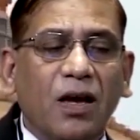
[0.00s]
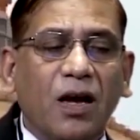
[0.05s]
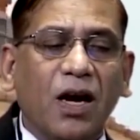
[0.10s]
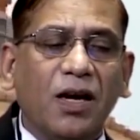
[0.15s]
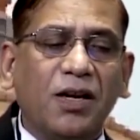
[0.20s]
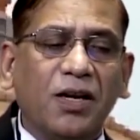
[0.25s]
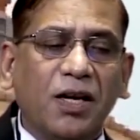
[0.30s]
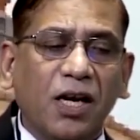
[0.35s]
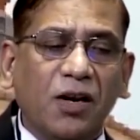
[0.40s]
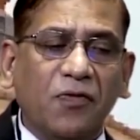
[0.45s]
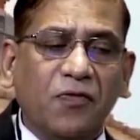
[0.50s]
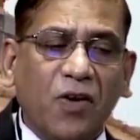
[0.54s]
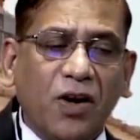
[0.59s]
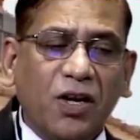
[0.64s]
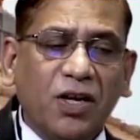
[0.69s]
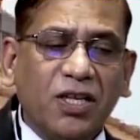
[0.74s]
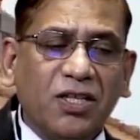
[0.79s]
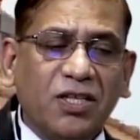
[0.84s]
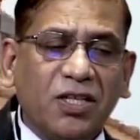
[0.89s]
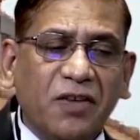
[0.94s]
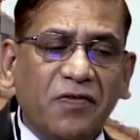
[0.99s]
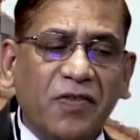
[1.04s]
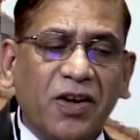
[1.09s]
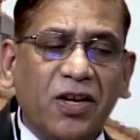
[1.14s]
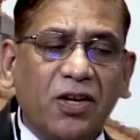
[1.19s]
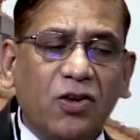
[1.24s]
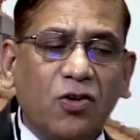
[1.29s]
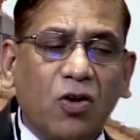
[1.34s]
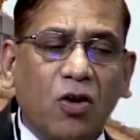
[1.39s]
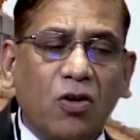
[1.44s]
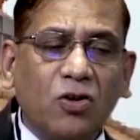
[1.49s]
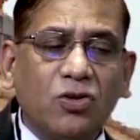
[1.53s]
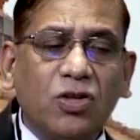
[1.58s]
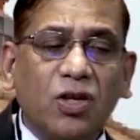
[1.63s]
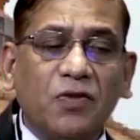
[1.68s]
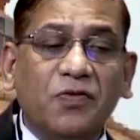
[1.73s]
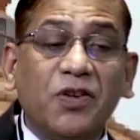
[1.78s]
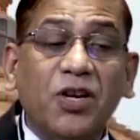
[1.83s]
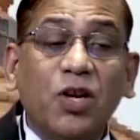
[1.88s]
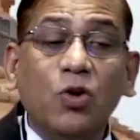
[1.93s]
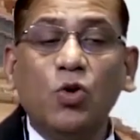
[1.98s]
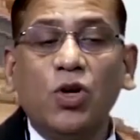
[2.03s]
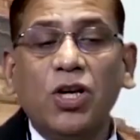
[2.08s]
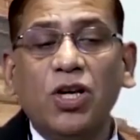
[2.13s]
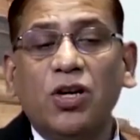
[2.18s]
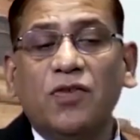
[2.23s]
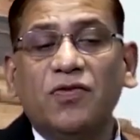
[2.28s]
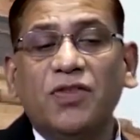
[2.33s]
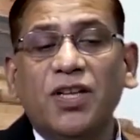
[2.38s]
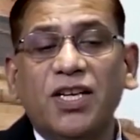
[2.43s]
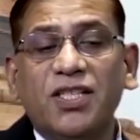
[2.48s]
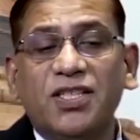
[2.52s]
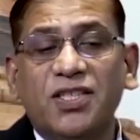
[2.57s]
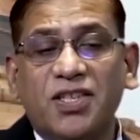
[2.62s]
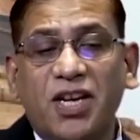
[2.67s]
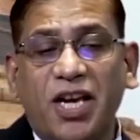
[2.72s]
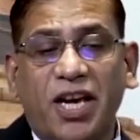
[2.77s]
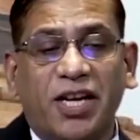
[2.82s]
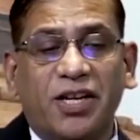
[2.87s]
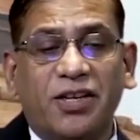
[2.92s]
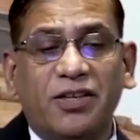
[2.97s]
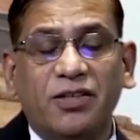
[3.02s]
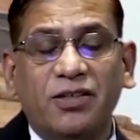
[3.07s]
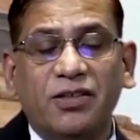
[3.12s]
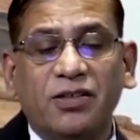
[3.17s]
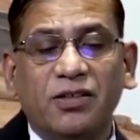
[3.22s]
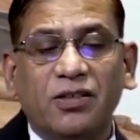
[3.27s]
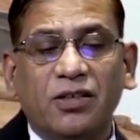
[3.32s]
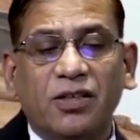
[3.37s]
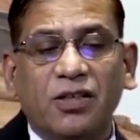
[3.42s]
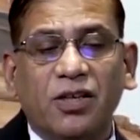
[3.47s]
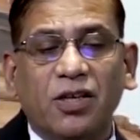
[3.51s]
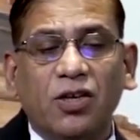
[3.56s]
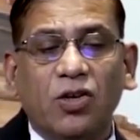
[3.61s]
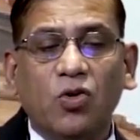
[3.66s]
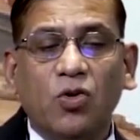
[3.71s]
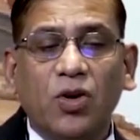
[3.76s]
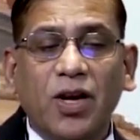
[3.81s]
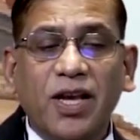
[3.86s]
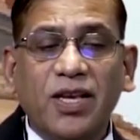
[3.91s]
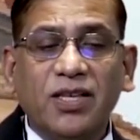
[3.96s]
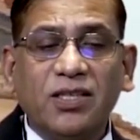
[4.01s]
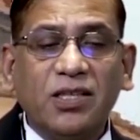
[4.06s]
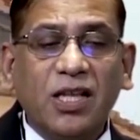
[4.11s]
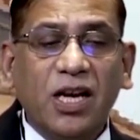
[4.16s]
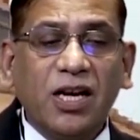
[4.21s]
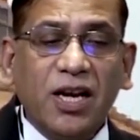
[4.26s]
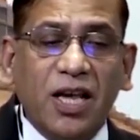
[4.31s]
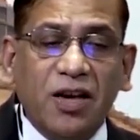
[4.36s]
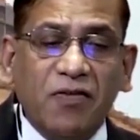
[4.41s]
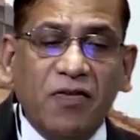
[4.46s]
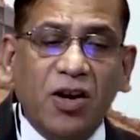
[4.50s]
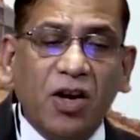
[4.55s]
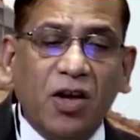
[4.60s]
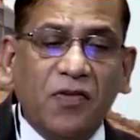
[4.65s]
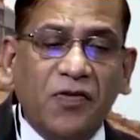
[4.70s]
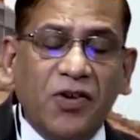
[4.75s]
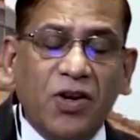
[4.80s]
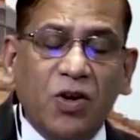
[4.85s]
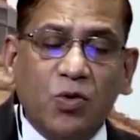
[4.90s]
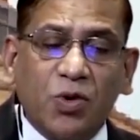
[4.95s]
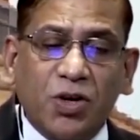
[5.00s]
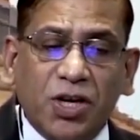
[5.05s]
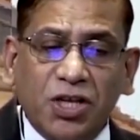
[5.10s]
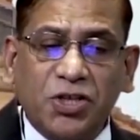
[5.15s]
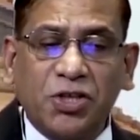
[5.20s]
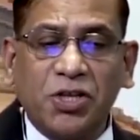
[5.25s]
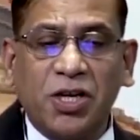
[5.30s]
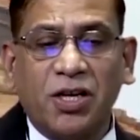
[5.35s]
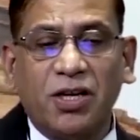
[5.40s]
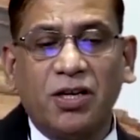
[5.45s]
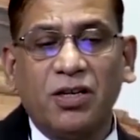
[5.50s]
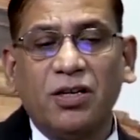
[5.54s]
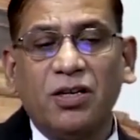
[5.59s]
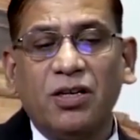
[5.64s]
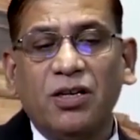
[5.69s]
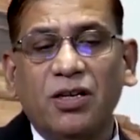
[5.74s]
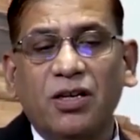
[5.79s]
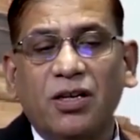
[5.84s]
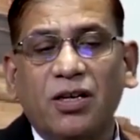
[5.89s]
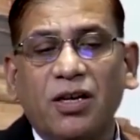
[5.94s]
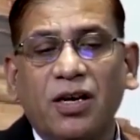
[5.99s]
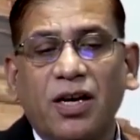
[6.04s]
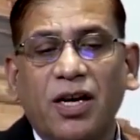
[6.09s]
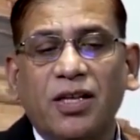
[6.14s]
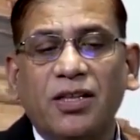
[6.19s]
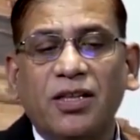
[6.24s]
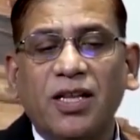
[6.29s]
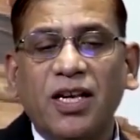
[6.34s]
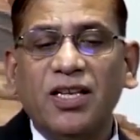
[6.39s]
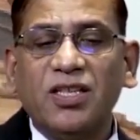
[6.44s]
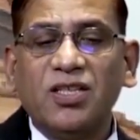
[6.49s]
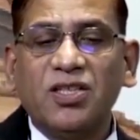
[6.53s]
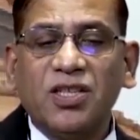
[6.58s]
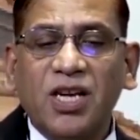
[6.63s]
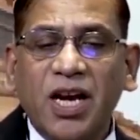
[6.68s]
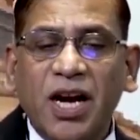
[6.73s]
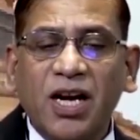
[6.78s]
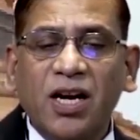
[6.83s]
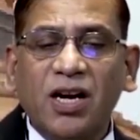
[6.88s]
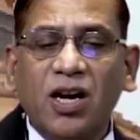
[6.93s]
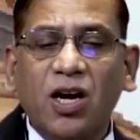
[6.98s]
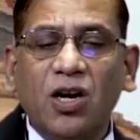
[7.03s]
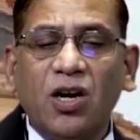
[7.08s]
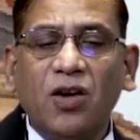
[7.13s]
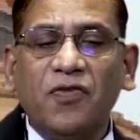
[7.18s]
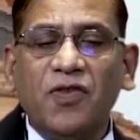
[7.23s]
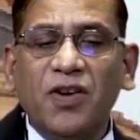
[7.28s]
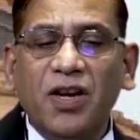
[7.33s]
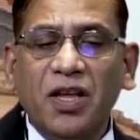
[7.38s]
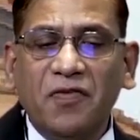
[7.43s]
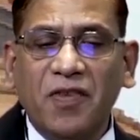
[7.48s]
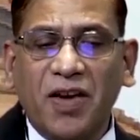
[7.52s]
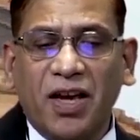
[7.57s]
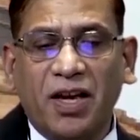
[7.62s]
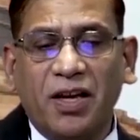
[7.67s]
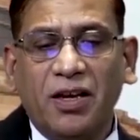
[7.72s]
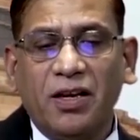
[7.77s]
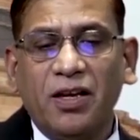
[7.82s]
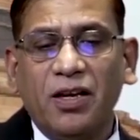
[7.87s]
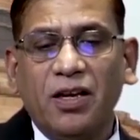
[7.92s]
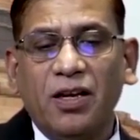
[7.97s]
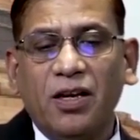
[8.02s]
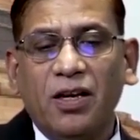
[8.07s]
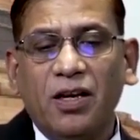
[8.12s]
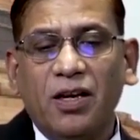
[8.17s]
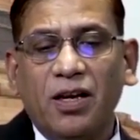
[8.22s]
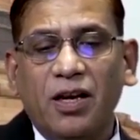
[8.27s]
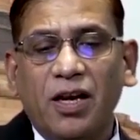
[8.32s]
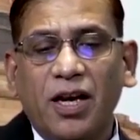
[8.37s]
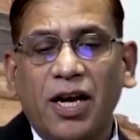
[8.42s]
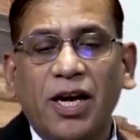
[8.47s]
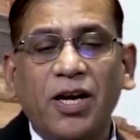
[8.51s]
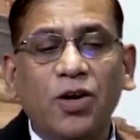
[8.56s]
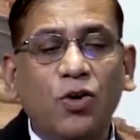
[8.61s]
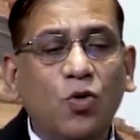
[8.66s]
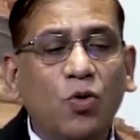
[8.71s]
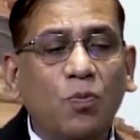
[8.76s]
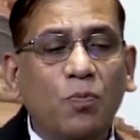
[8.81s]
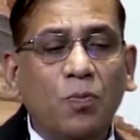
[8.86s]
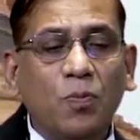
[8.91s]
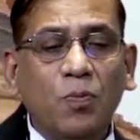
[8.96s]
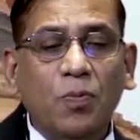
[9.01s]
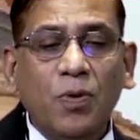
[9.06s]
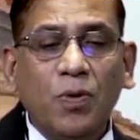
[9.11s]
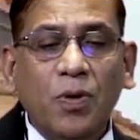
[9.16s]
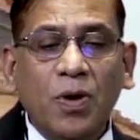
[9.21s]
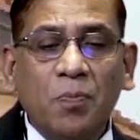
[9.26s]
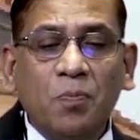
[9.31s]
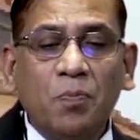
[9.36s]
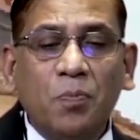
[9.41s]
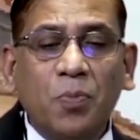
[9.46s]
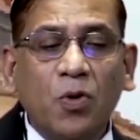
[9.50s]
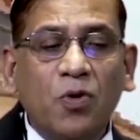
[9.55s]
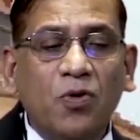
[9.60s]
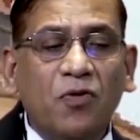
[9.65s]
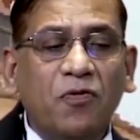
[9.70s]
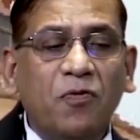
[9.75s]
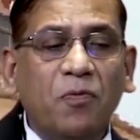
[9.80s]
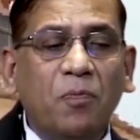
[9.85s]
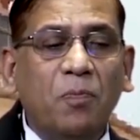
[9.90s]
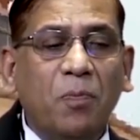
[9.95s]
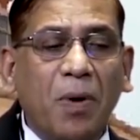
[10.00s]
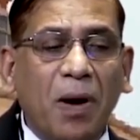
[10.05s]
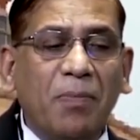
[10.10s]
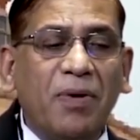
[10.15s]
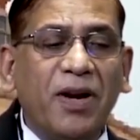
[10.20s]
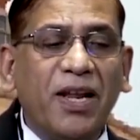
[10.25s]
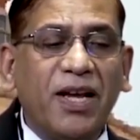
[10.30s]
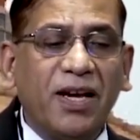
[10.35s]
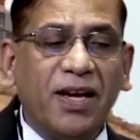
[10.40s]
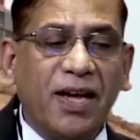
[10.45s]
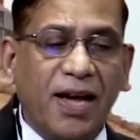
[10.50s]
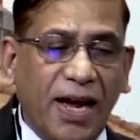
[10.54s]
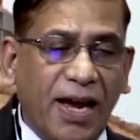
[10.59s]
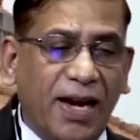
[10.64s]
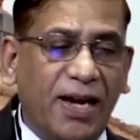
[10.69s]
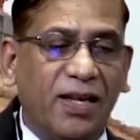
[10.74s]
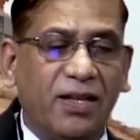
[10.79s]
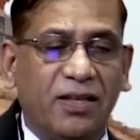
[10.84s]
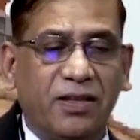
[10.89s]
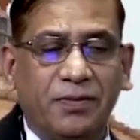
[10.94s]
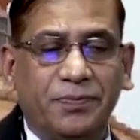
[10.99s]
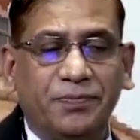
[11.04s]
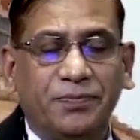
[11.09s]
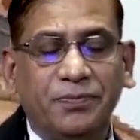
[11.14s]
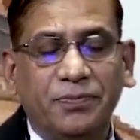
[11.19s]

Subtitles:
Article 47 talks of duty of the state to raise the level of nutrition and the standard of living and to improve public health.